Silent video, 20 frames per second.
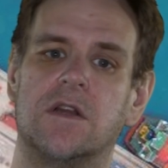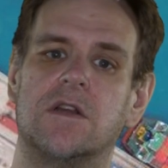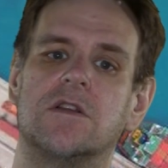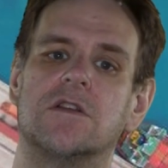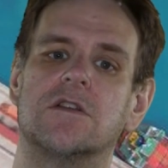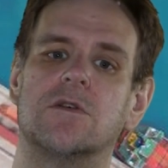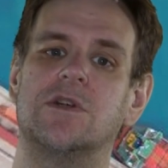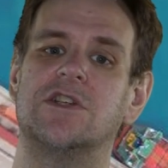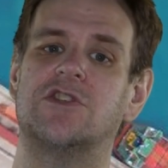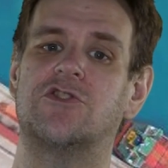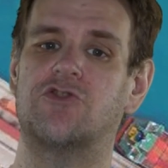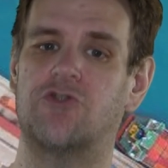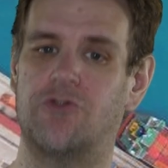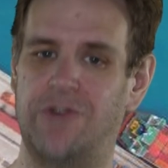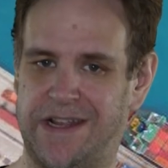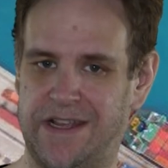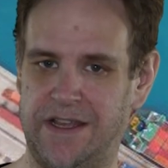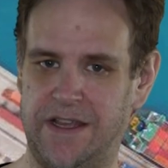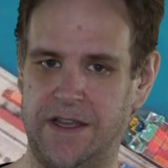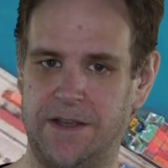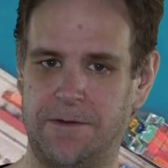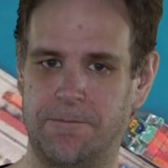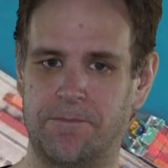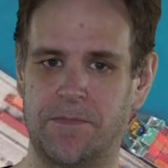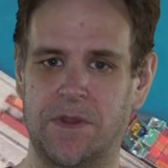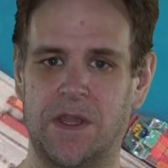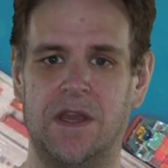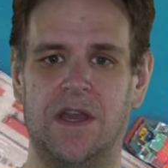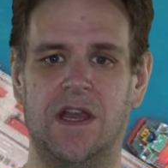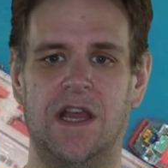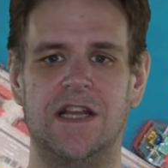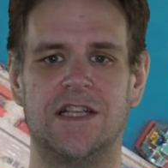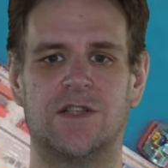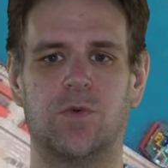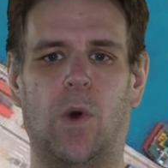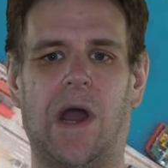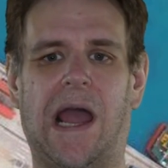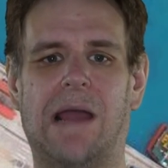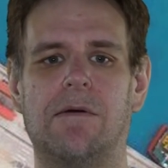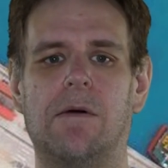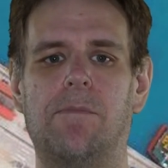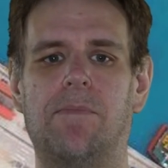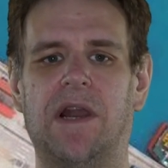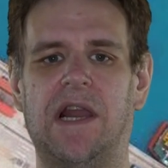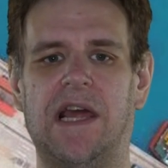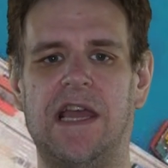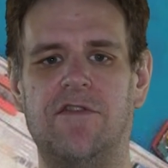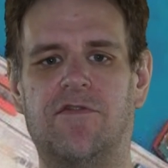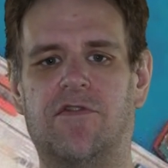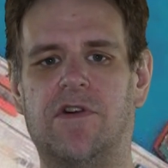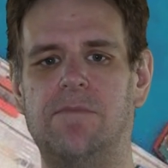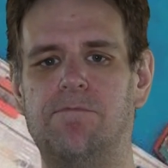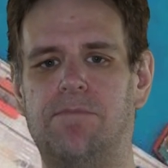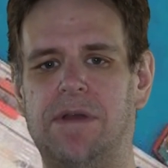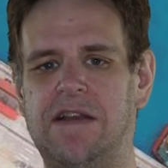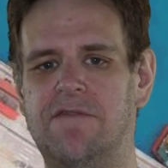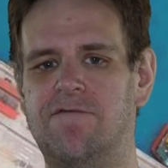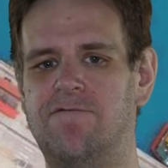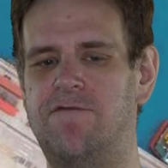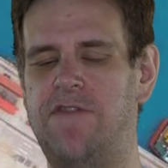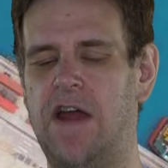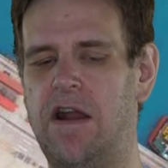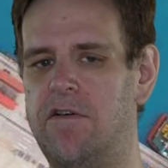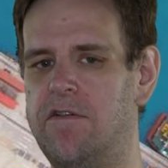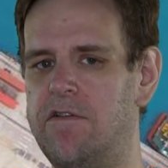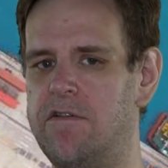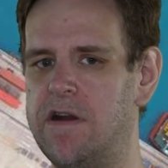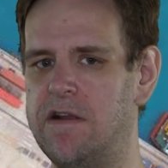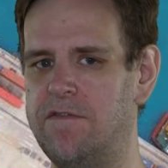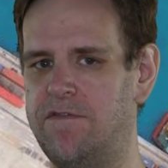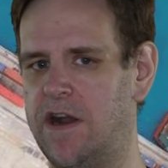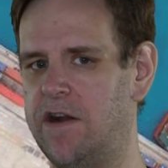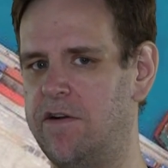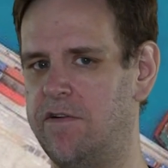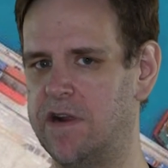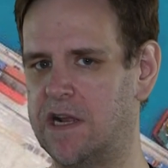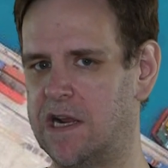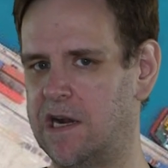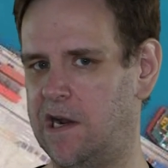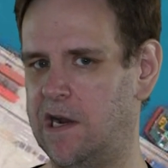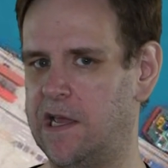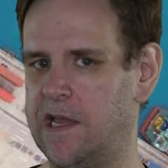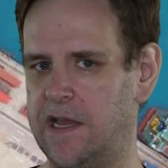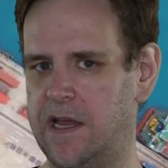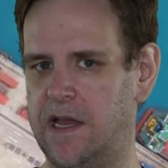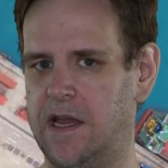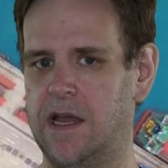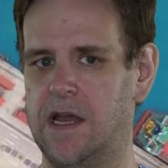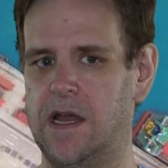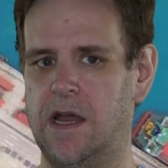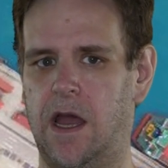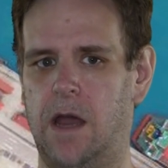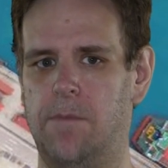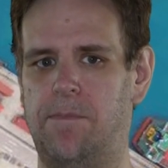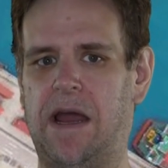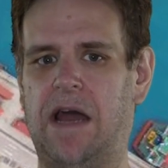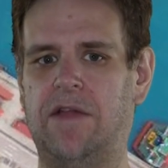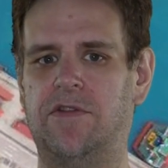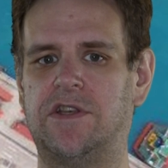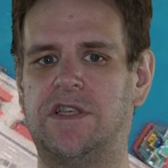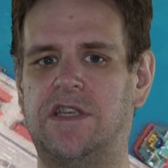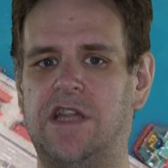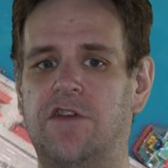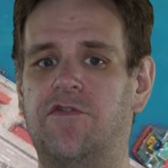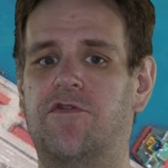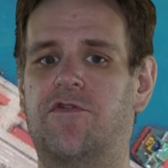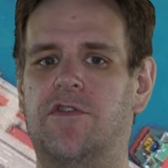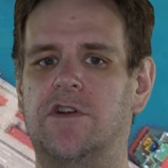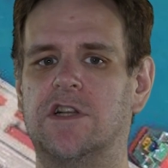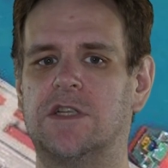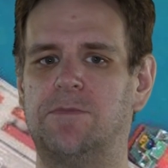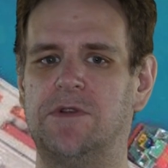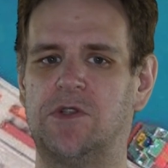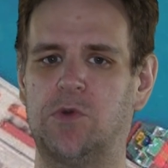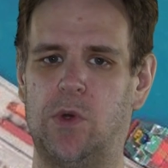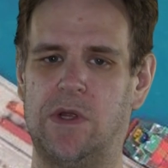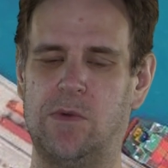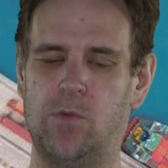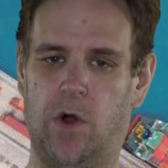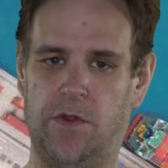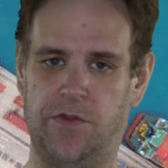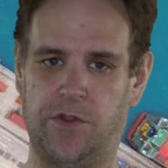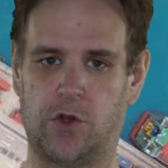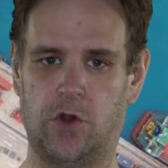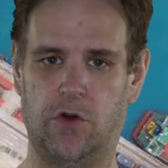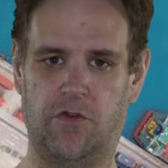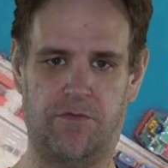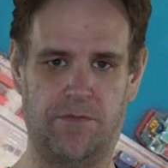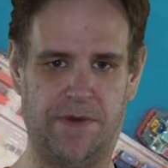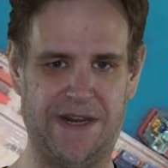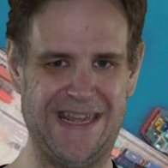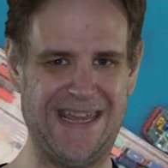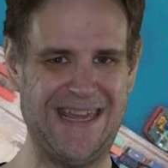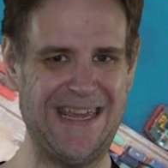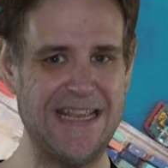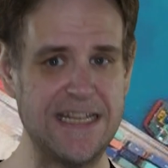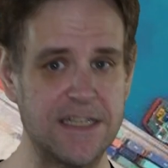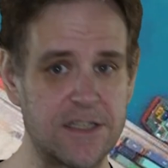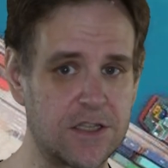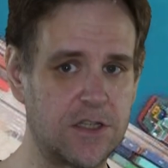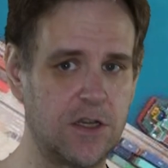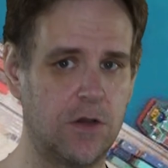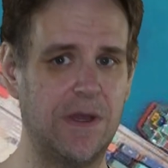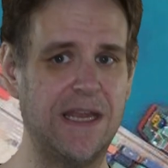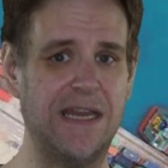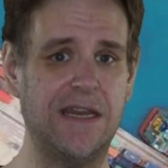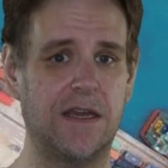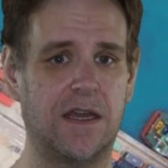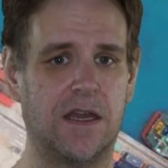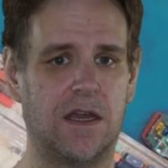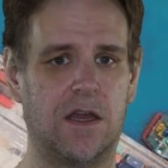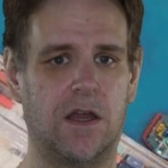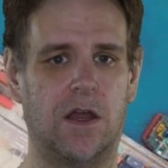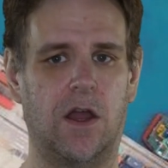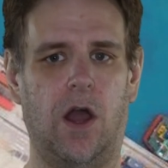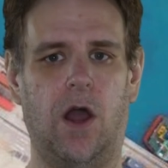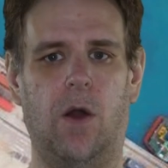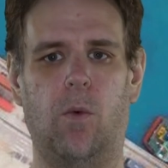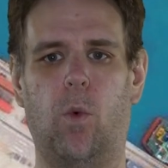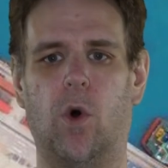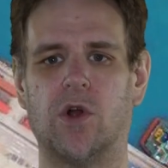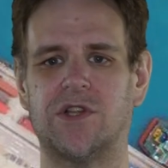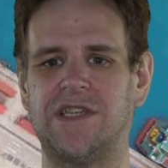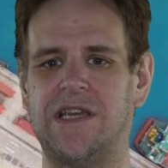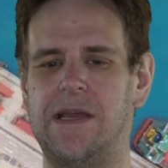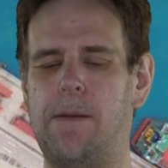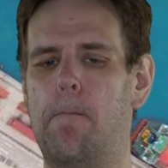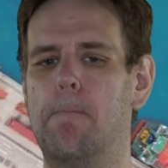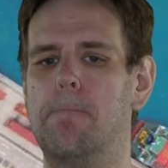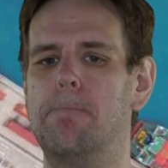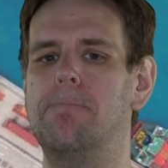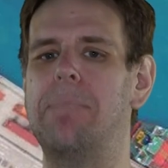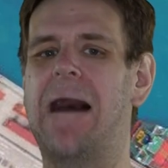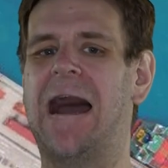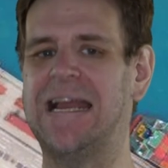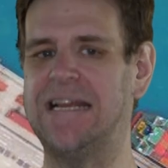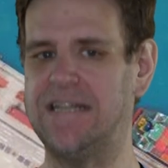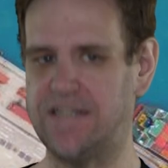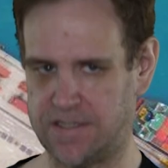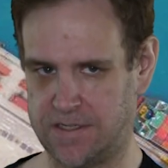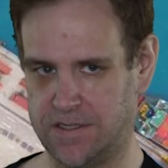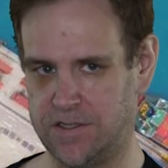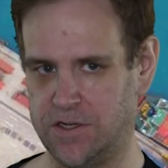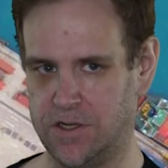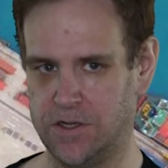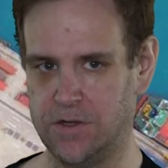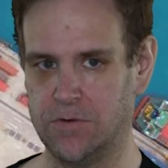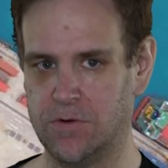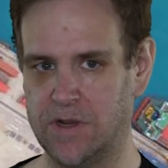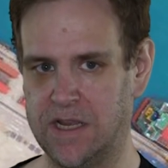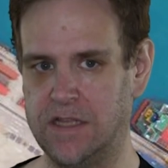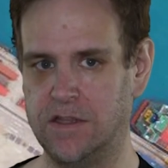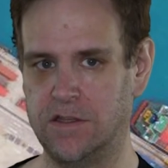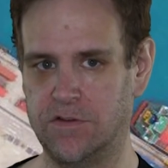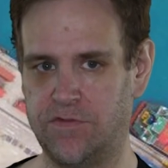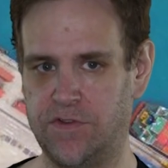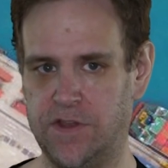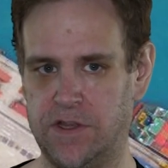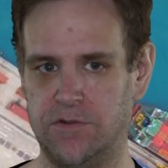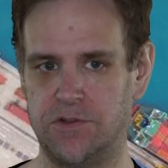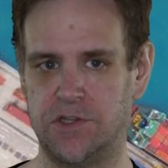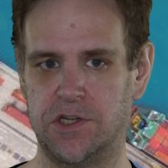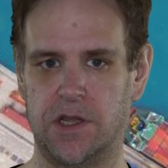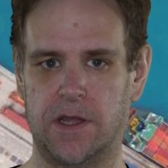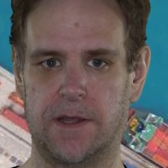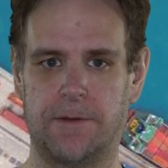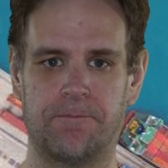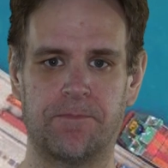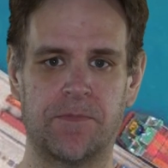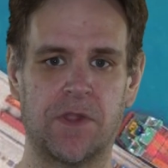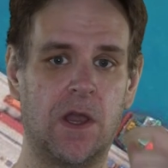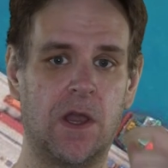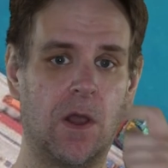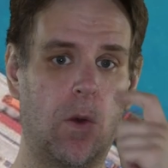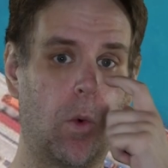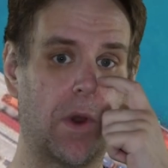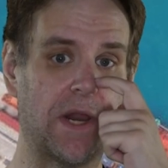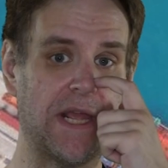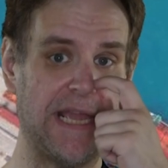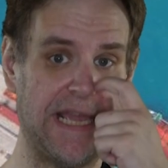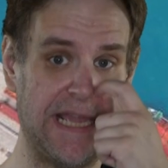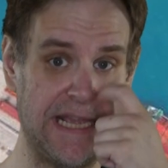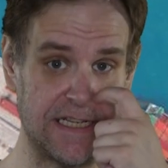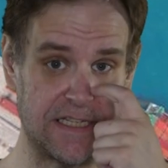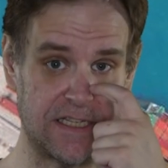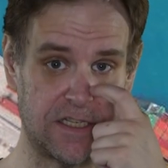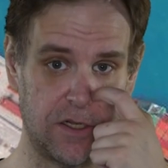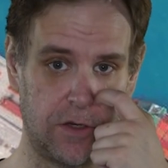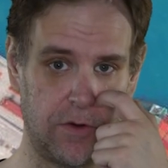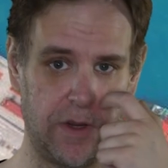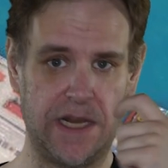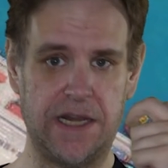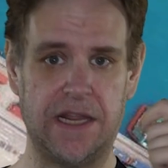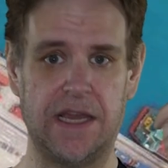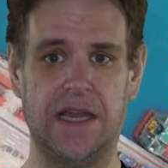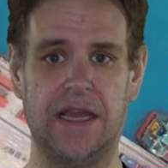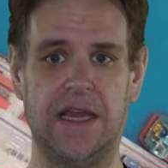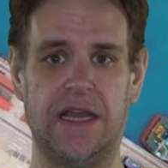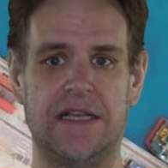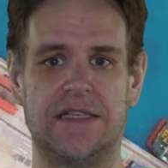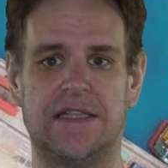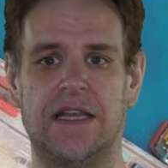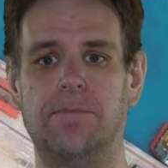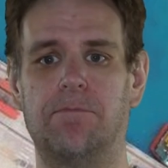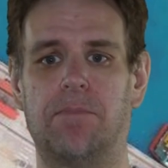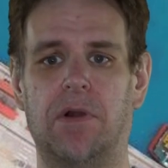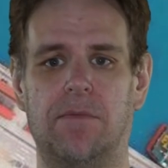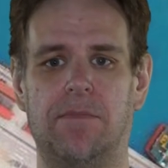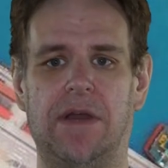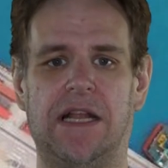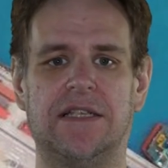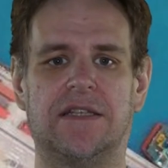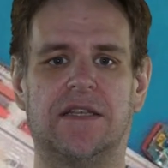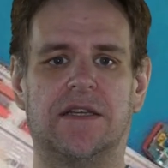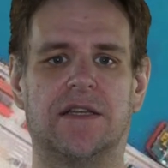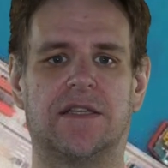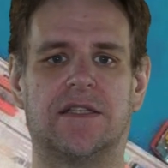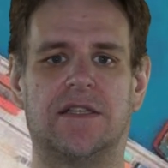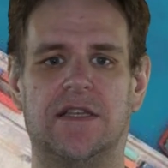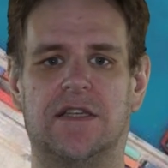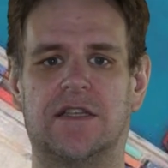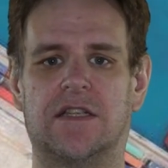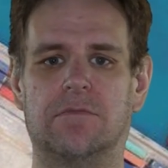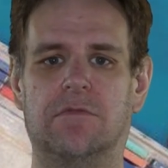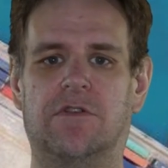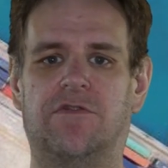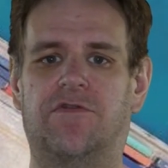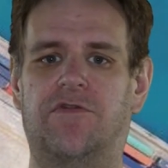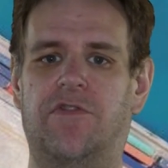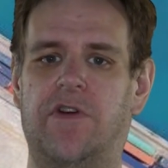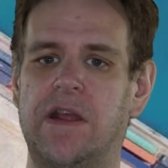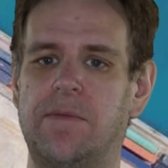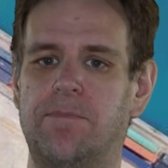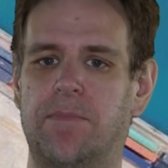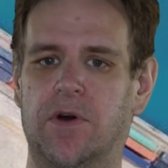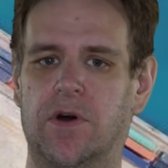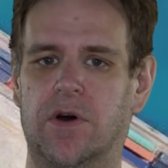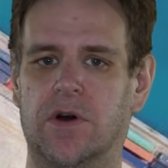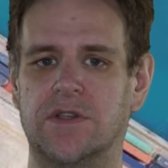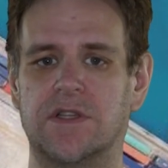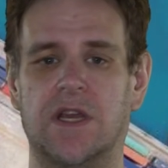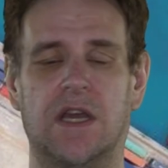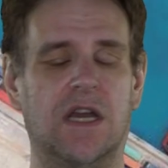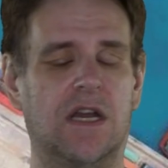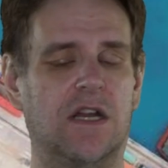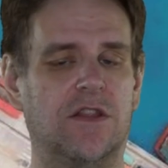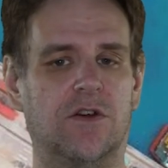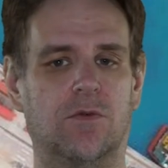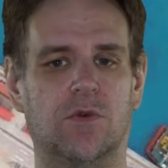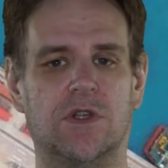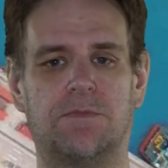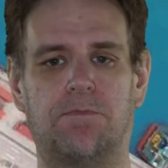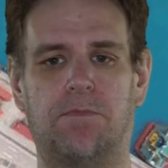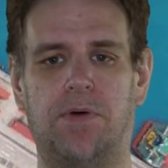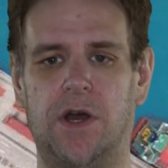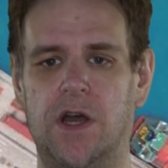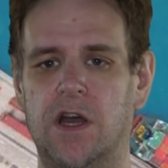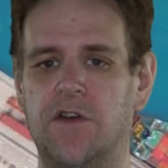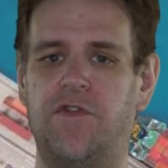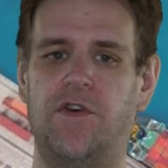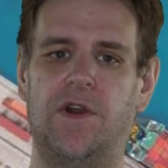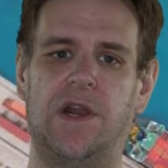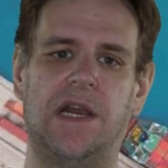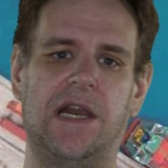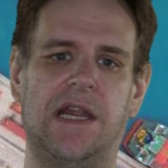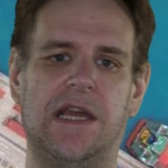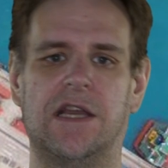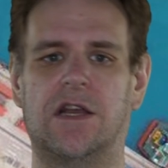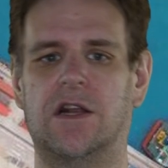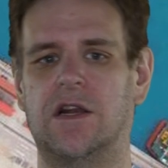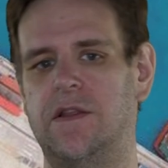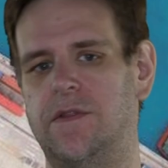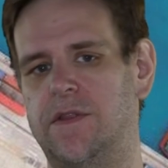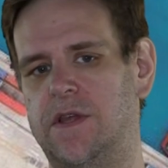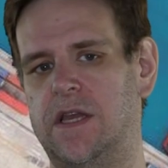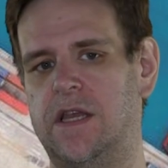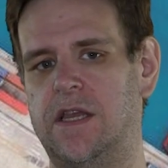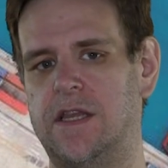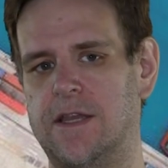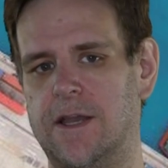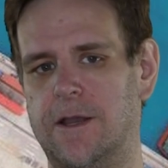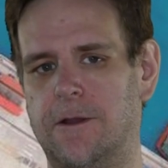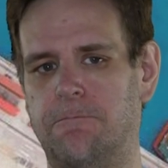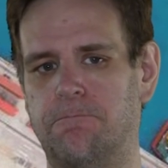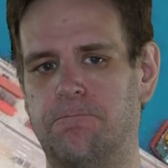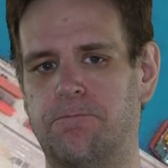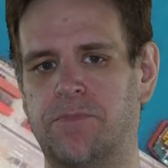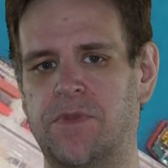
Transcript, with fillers: So it's tricky. It's why I'm a believer in being very, very clear about the difference between what the government is doing and what it might do in the future. What it is doing is implementing a system of free ports that was perfectly legal in the EU.